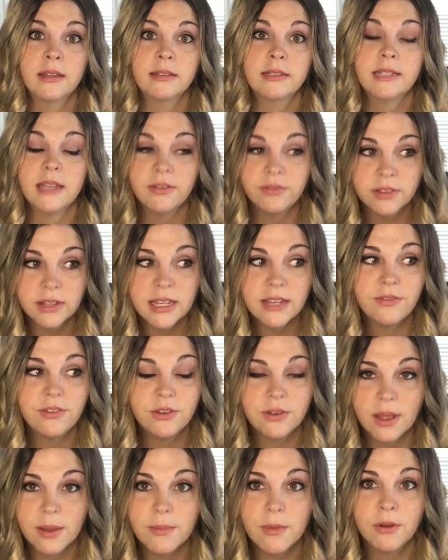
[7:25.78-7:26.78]
Definitely if
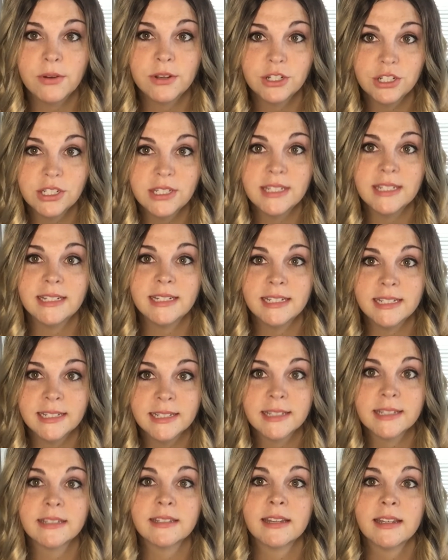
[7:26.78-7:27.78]
you get motion sickness,
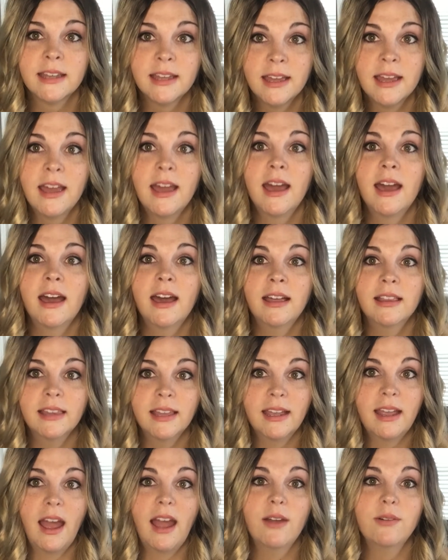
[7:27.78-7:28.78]

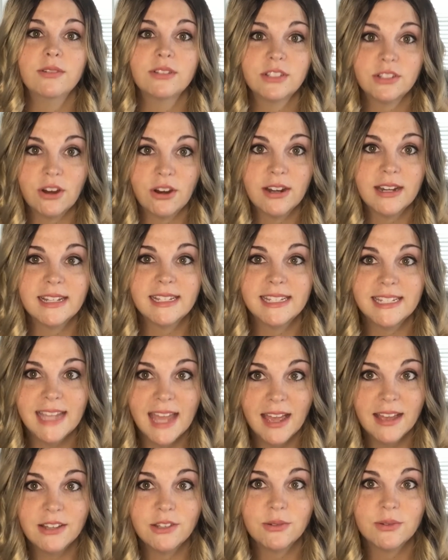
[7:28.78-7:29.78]
like I was starting to
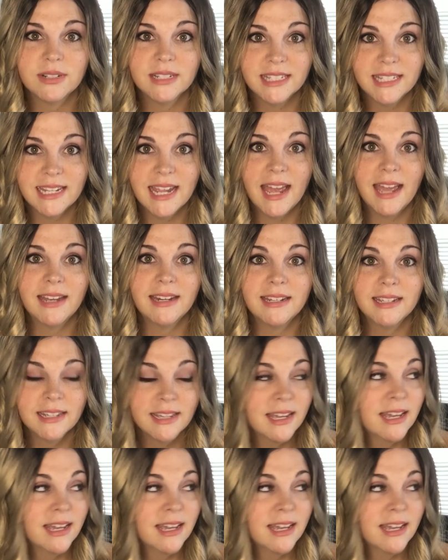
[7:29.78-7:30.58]
get towards the end,